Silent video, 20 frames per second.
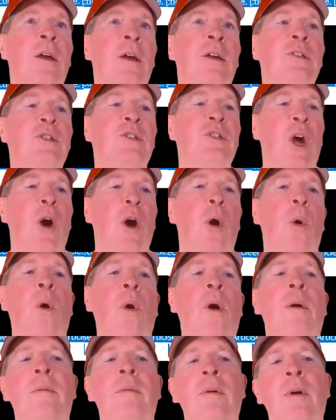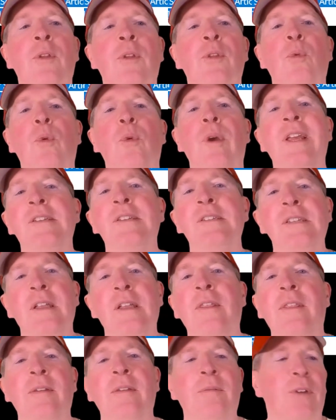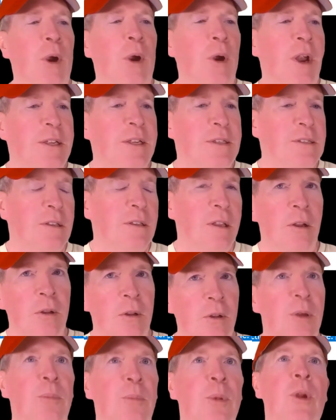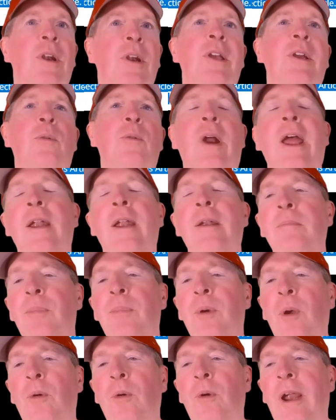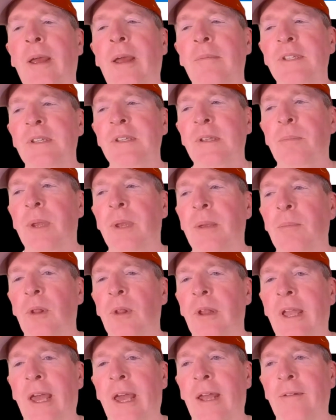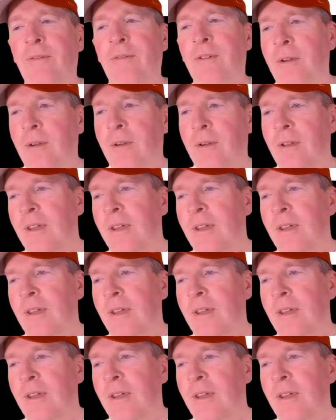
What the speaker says: So the reason the various little community grant programs that people get for